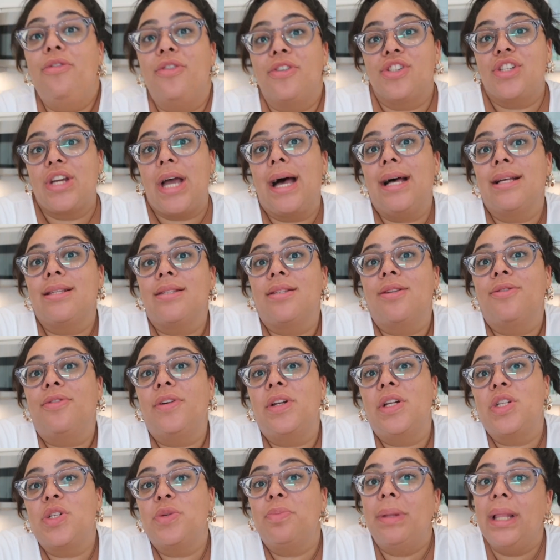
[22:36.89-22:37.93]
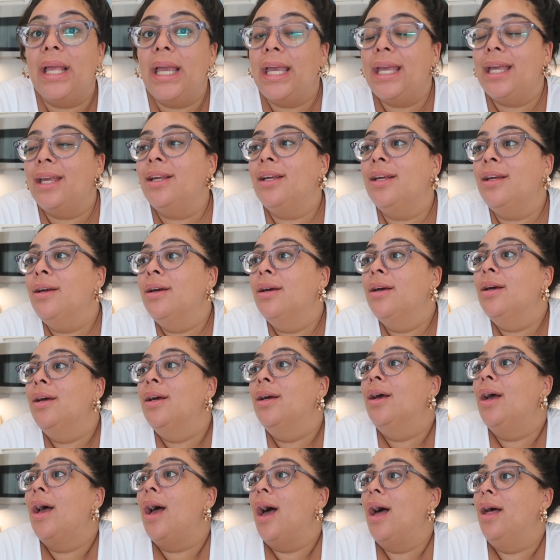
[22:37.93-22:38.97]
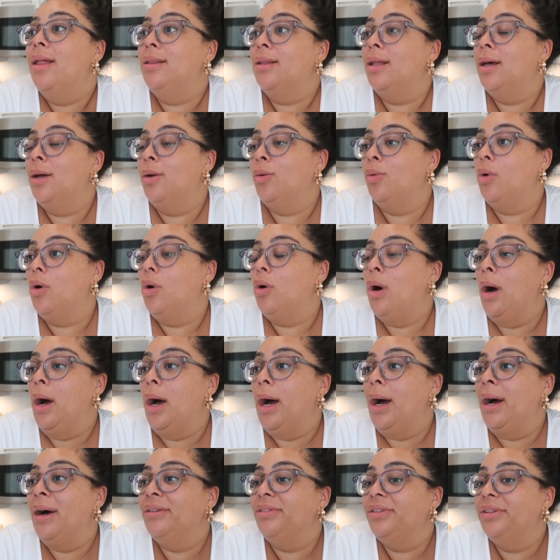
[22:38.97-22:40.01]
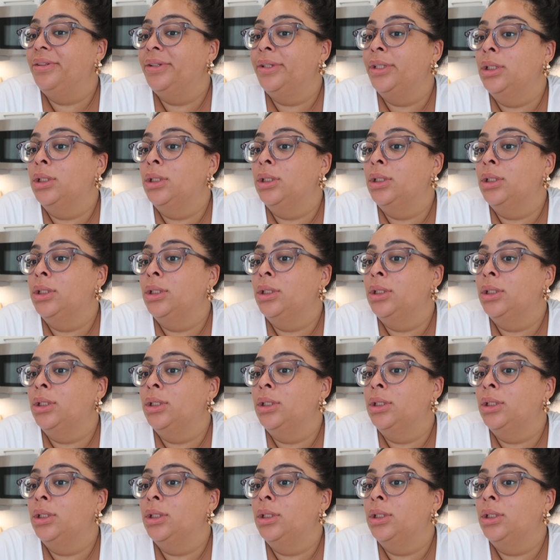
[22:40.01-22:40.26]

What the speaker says: for Jazz to finish playing, and then we'll have